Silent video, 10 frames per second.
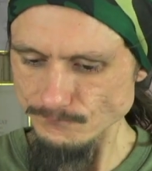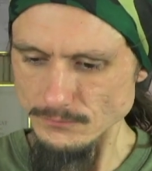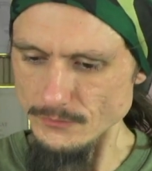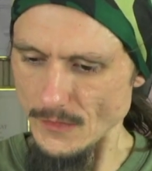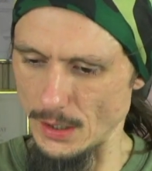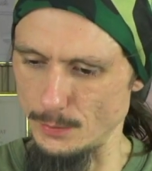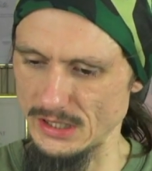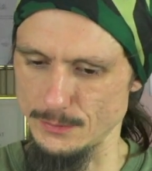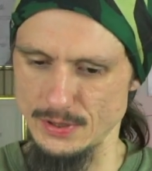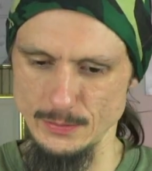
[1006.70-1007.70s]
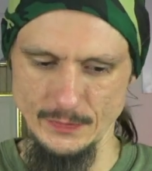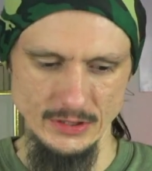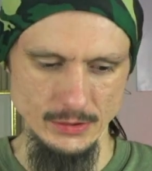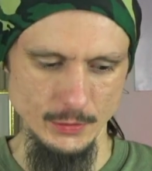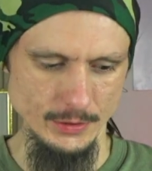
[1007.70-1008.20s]
and making people
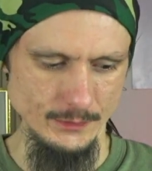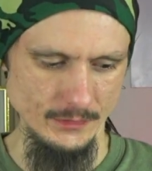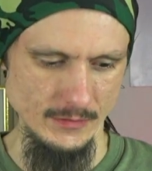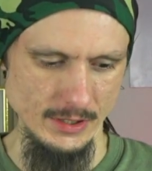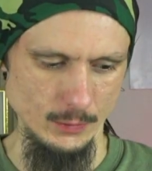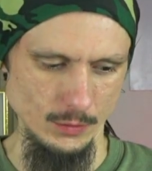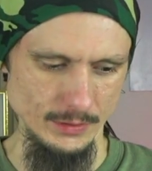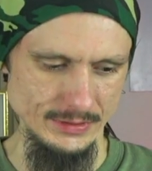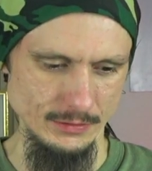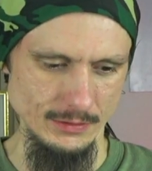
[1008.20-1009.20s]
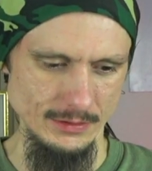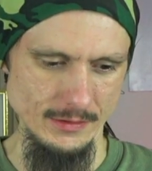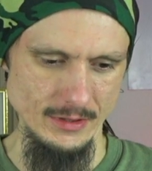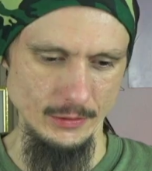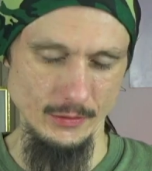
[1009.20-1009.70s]
feel good. That was certainly the
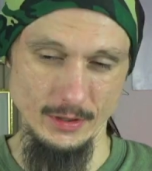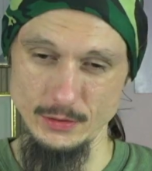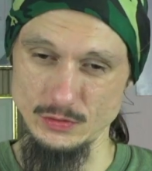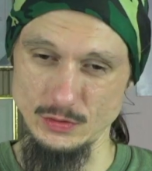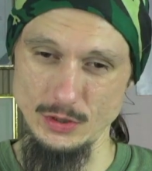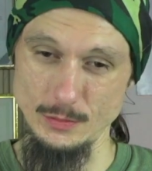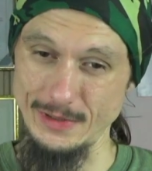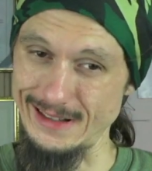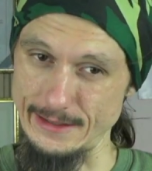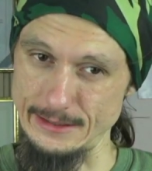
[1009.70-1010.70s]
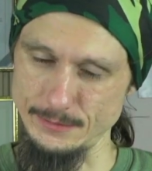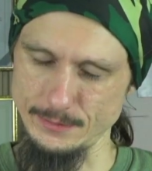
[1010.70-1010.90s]
value that I used to bring back then.